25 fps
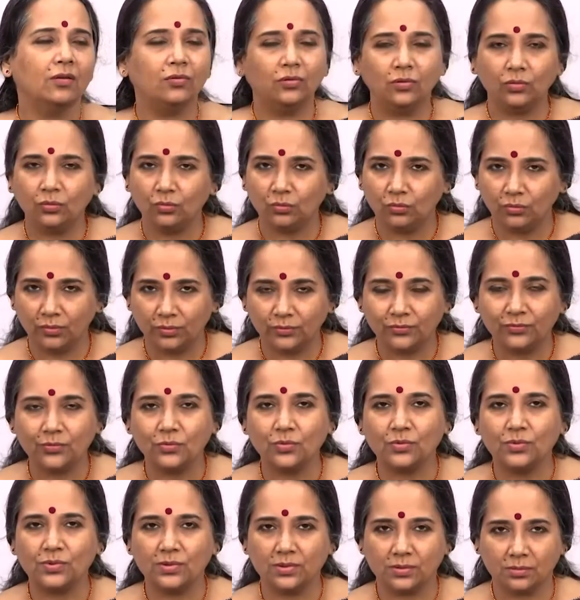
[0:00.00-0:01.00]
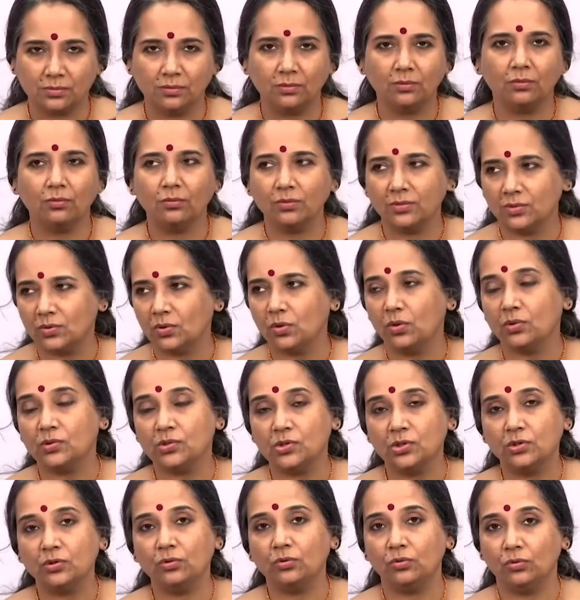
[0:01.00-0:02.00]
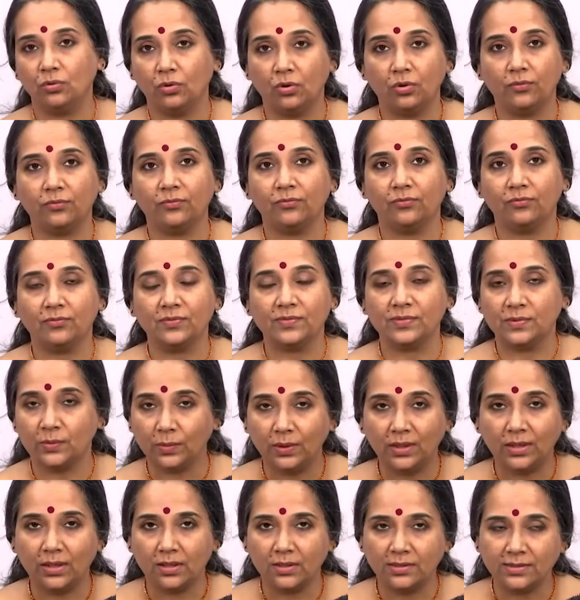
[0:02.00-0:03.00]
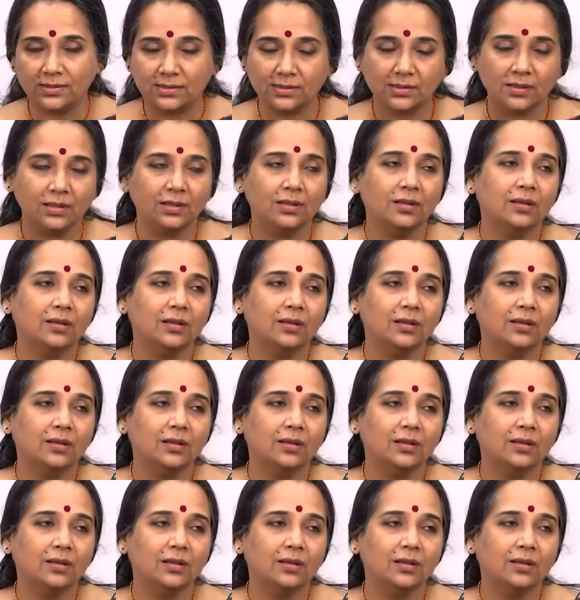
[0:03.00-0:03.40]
though of course, you know, it's constituted of swaras,